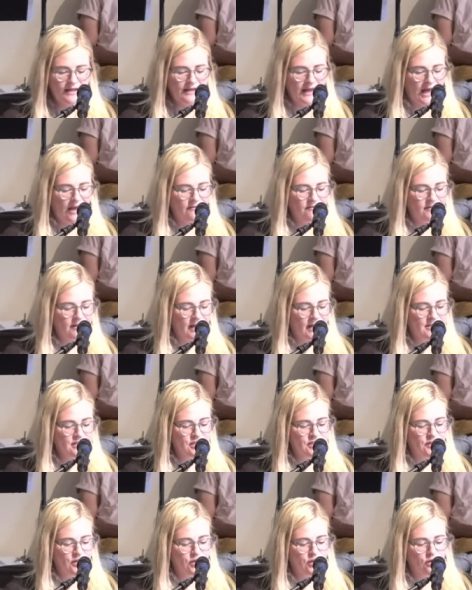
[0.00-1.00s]

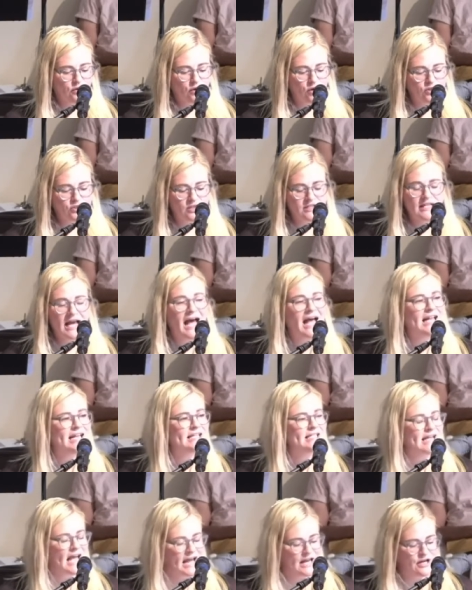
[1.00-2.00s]
galvanizing the courage to
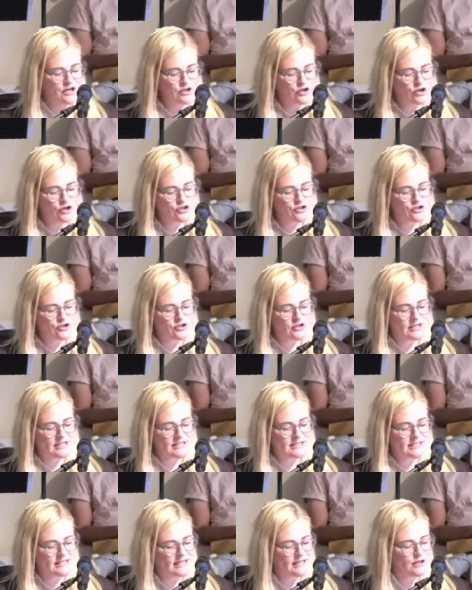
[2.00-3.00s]
tend and nurture, to
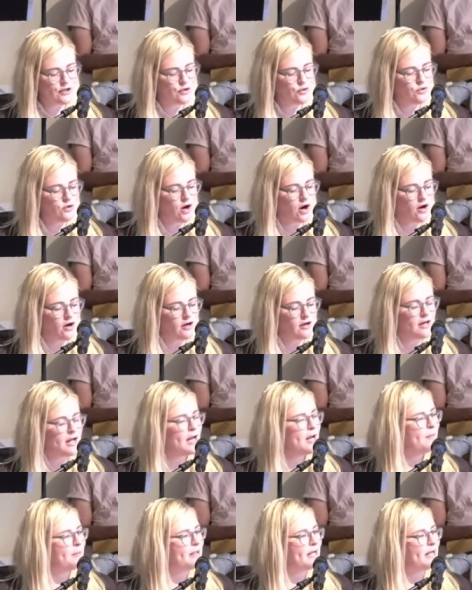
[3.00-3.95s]
seed a new garden,